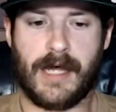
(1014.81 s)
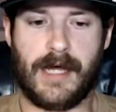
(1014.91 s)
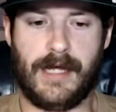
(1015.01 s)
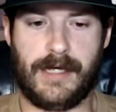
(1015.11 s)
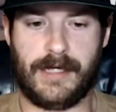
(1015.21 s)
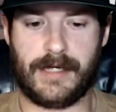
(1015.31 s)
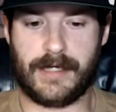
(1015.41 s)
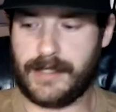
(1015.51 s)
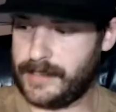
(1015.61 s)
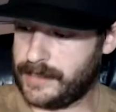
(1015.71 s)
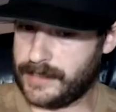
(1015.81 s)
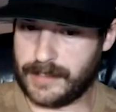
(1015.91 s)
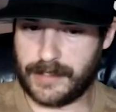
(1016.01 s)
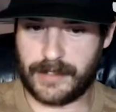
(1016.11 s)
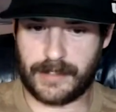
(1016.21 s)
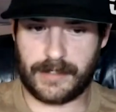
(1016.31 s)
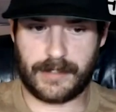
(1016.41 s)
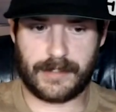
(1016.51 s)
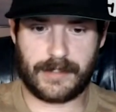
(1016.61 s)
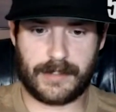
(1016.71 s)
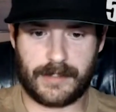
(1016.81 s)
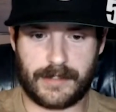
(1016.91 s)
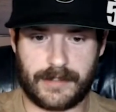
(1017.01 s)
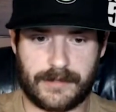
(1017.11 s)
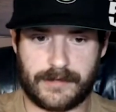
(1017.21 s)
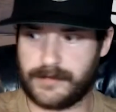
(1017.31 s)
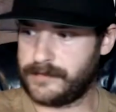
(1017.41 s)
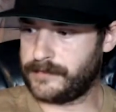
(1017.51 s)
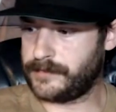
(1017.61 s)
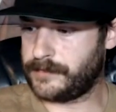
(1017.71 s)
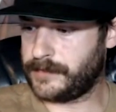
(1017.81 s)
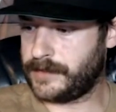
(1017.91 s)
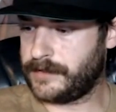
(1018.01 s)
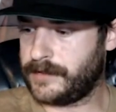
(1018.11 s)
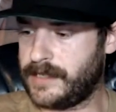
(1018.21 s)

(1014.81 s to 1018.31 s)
I guess it doesn't really matter.